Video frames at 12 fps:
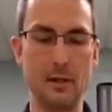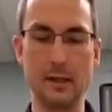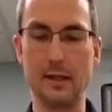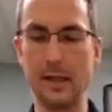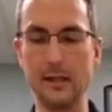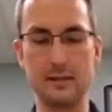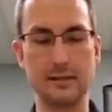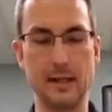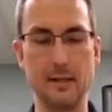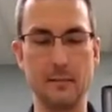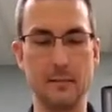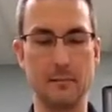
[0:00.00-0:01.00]
And again, the
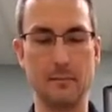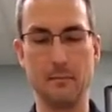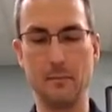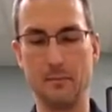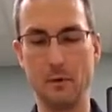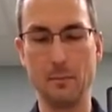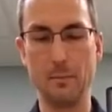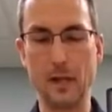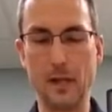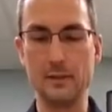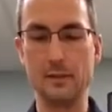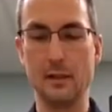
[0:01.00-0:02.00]
same rule
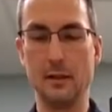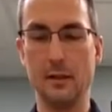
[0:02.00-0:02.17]
applies.